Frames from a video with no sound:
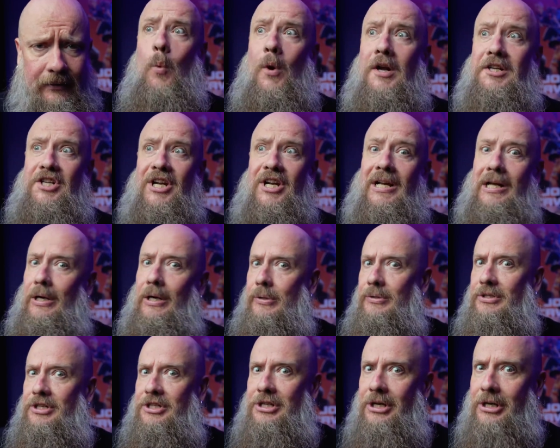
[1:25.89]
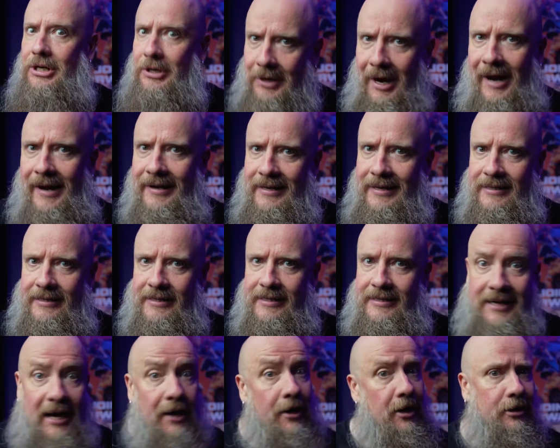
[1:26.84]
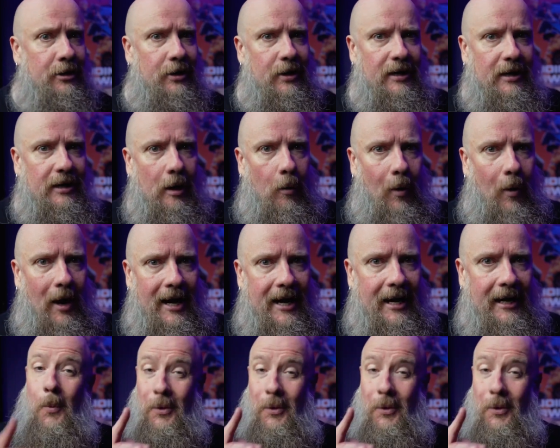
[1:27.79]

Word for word: which includes the credits. They're not going away.